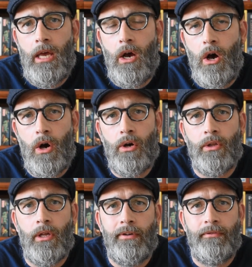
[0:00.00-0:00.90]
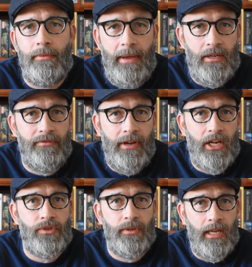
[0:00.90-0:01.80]
all of the
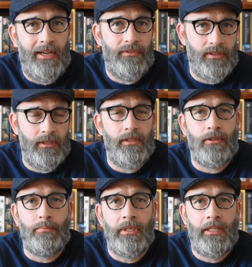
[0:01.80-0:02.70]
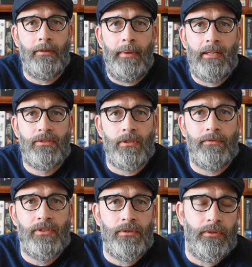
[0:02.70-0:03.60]
manufacturing. Obviously, they're a print-on-demand
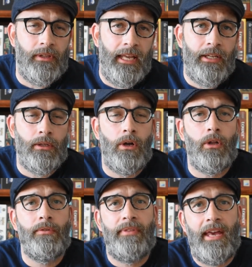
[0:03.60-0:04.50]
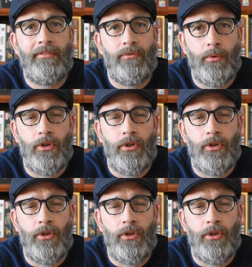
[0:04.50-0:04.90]
service, so they'll handle all of that for